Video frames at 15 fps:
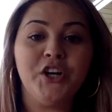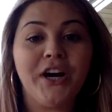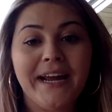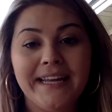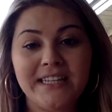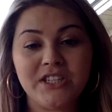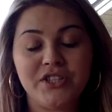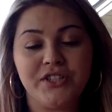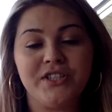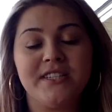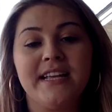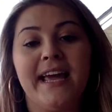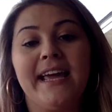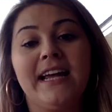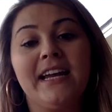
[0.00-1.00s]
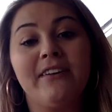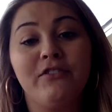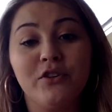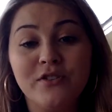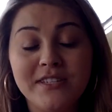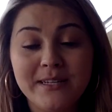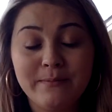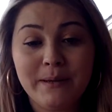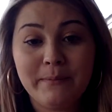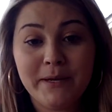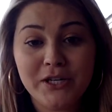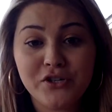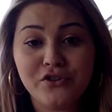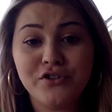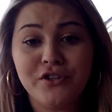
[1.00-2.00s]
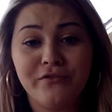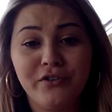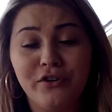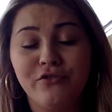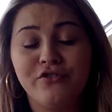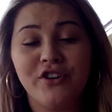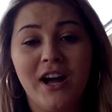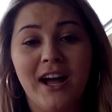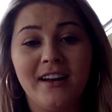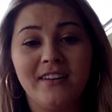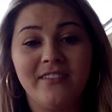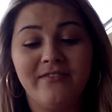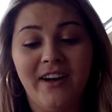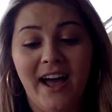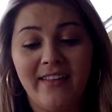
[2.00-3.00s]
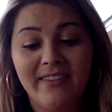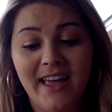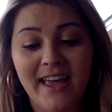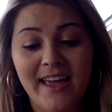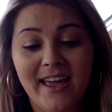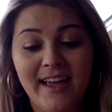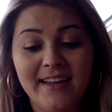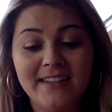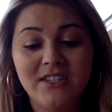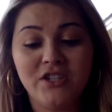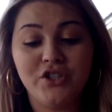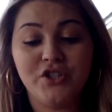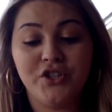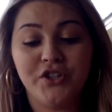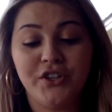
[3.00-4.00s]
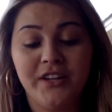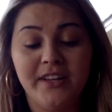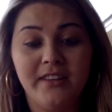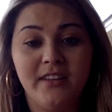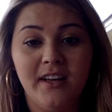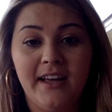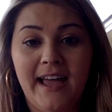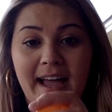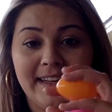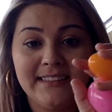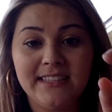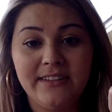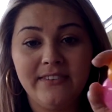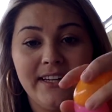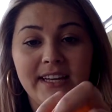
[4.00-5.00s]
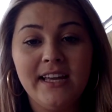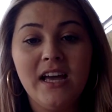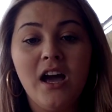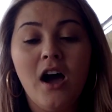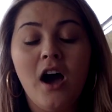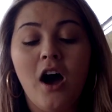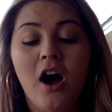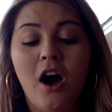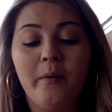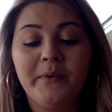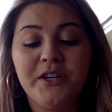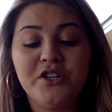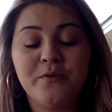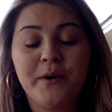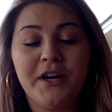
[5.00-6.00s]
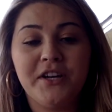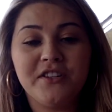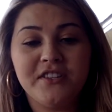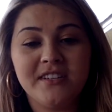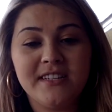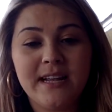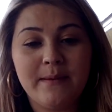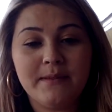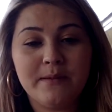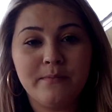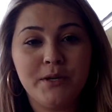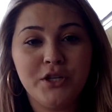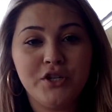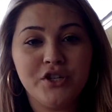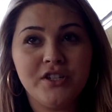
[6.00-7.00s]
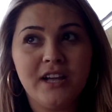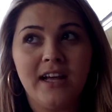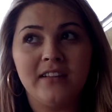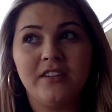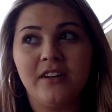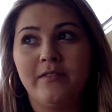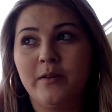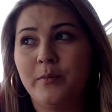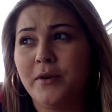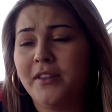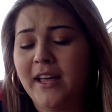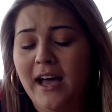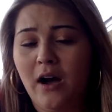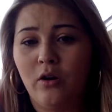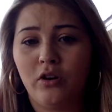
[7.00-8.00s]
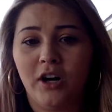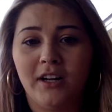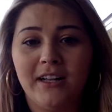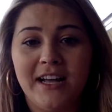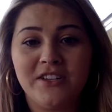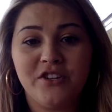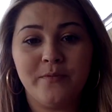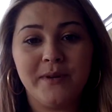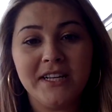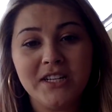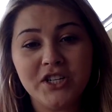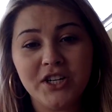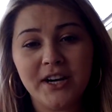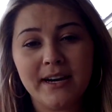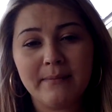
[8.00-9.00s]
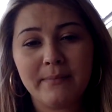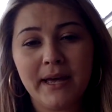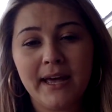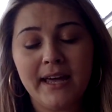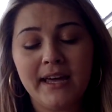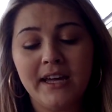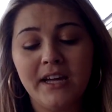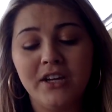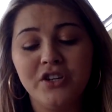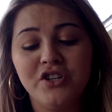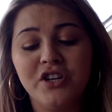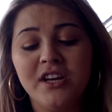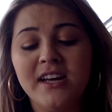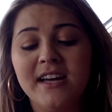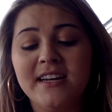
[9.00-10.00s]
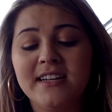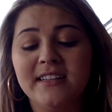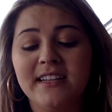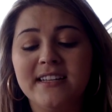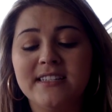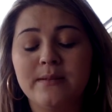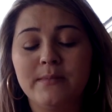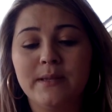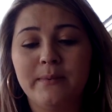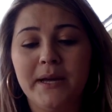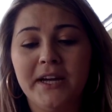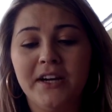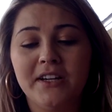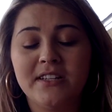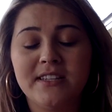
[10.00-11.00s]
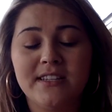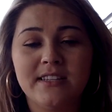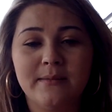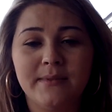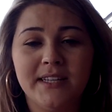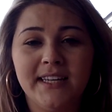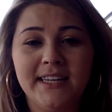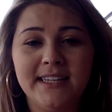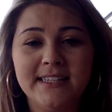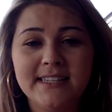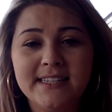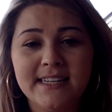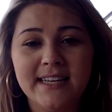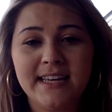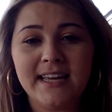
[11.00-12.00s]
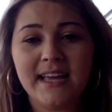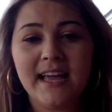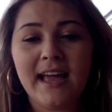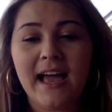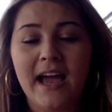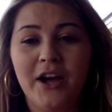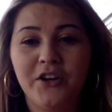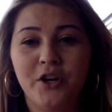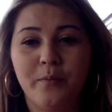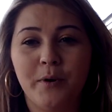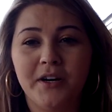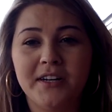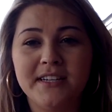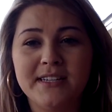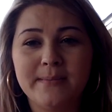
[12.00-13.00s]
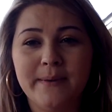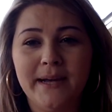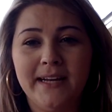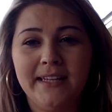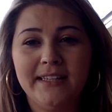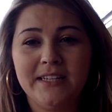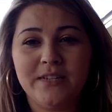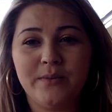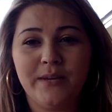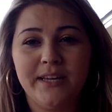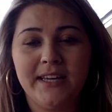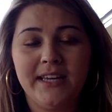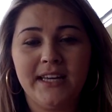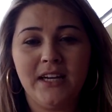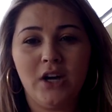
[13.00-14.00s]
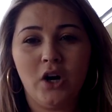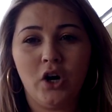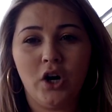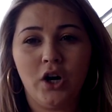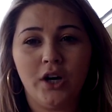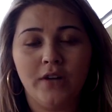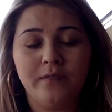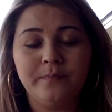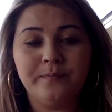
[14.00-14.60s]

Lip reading: answers. And if you'll send me pictures of you trying to find the eggs during the activity, get your parents to snap some pictures. I'd love to put that on our classroom Instagram page to let some of the parents and some of the kids see how you're participating this week in our